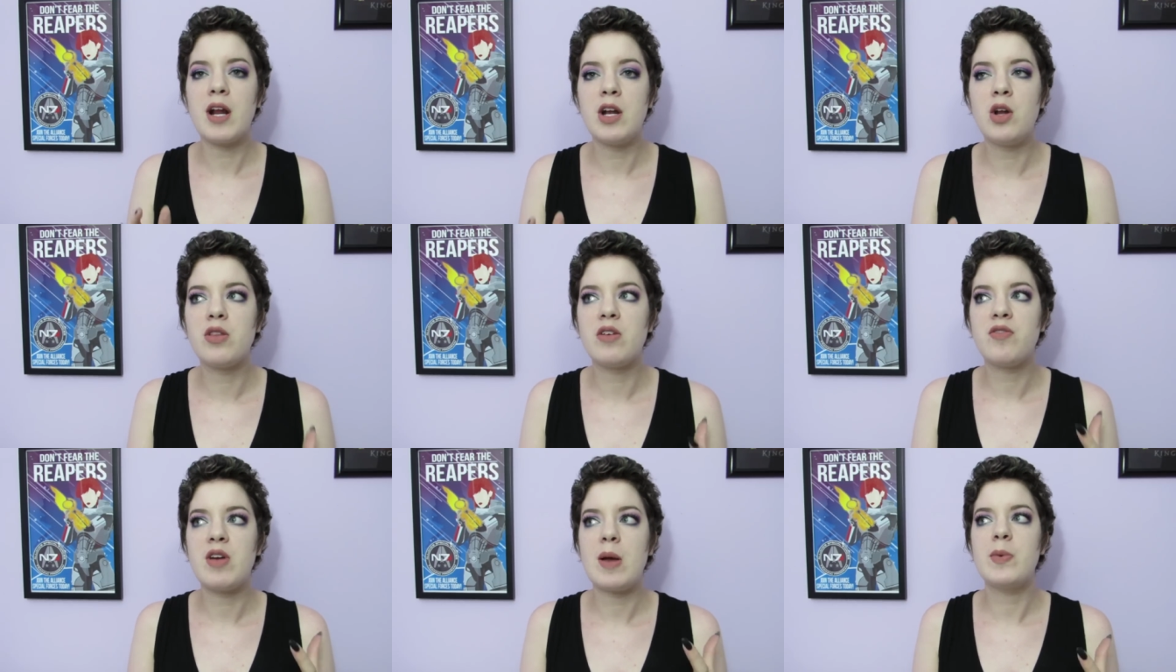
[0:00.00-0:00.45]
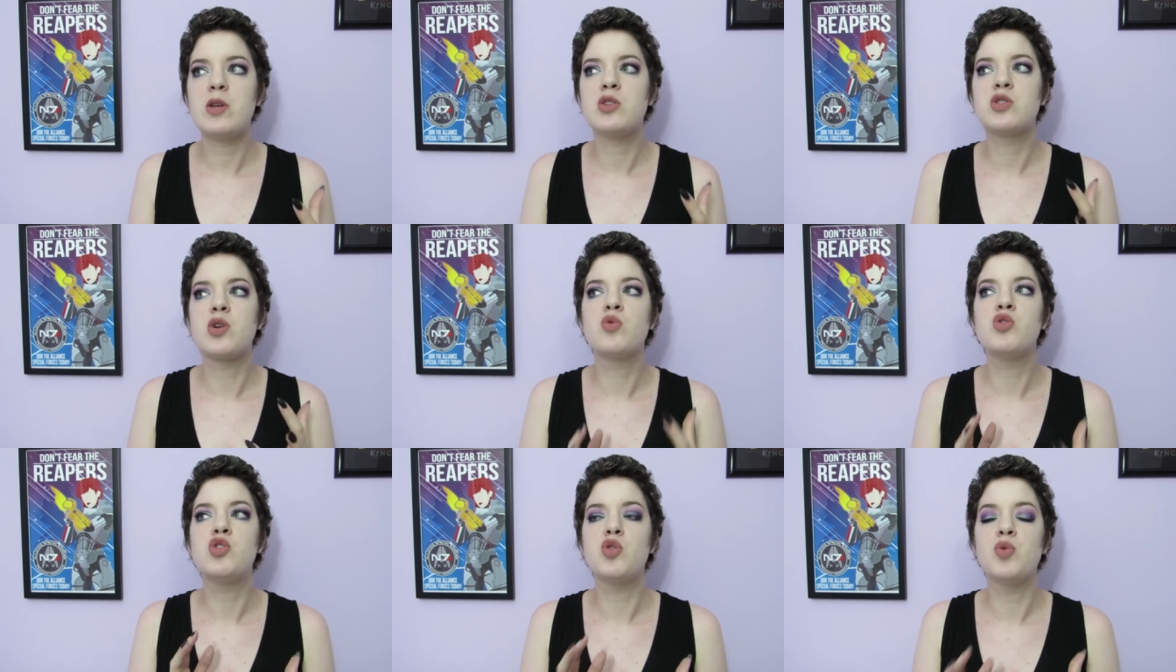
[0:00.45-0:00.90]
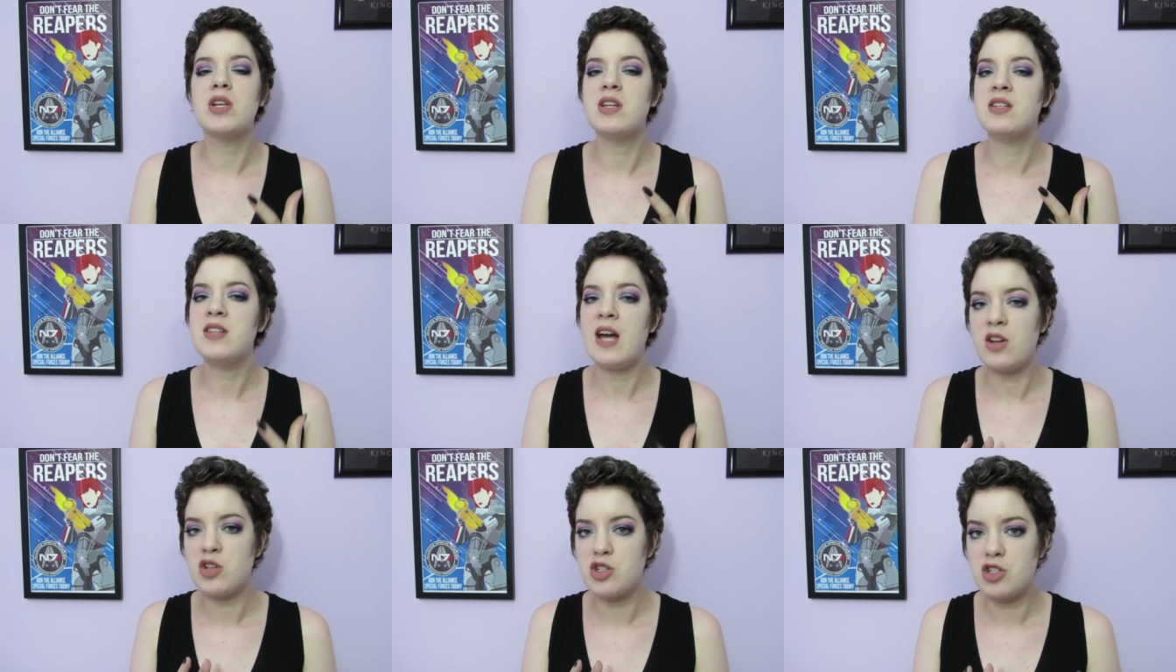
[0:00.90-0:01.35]
I know that families don't do it
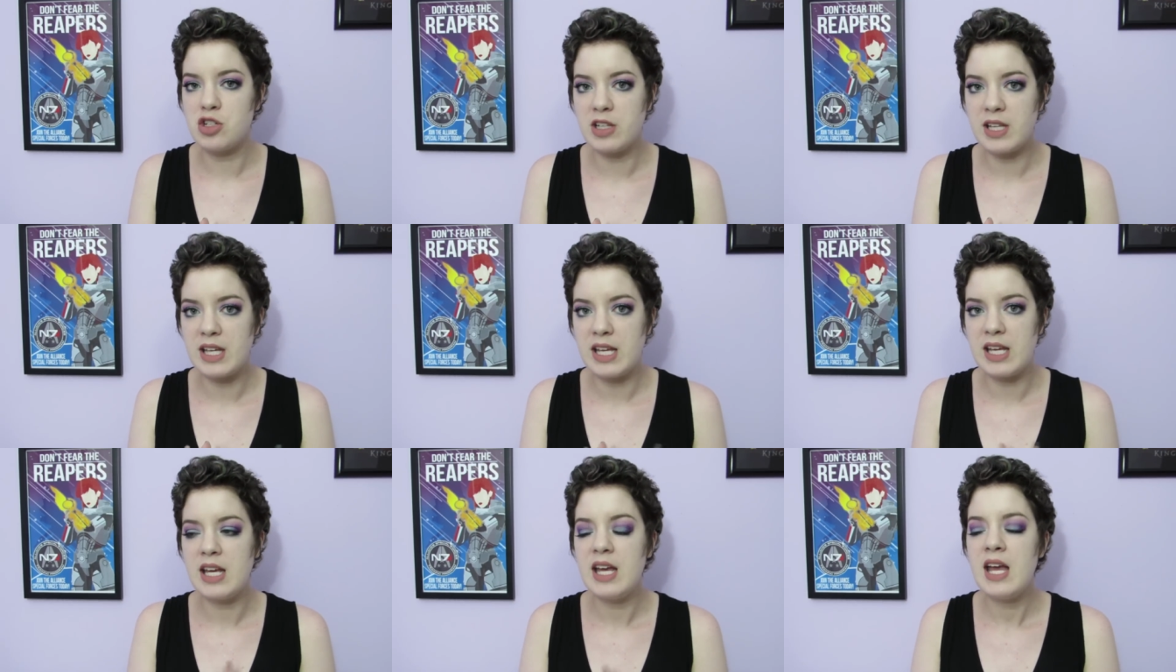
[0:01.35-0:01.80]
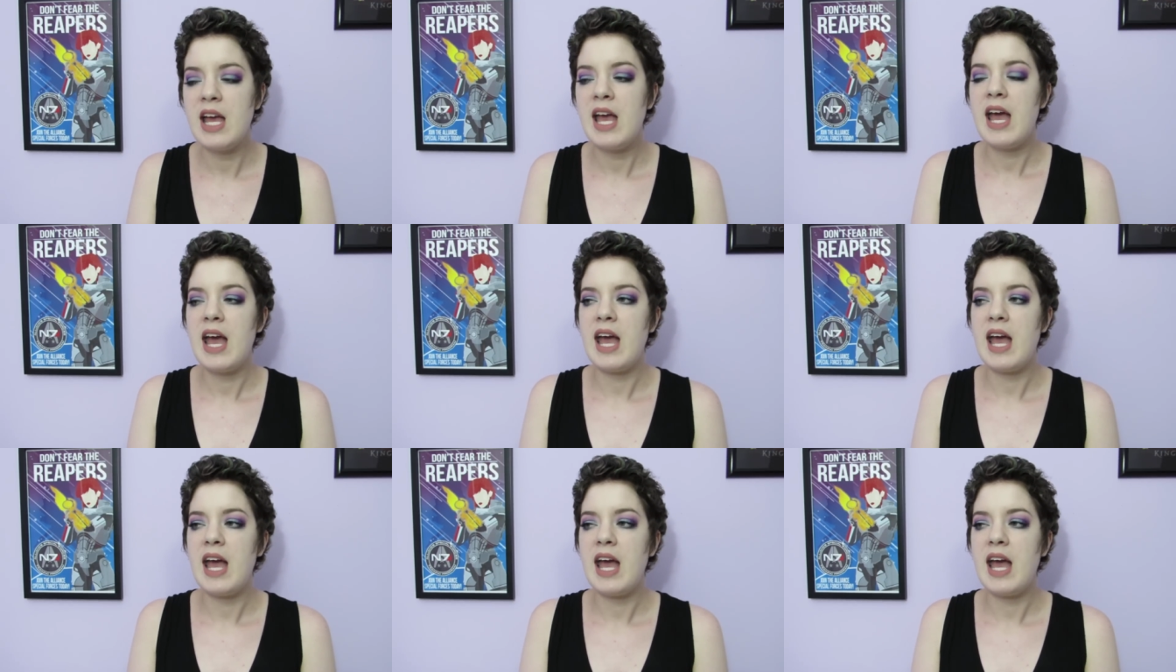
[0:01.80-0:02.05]
intentionally,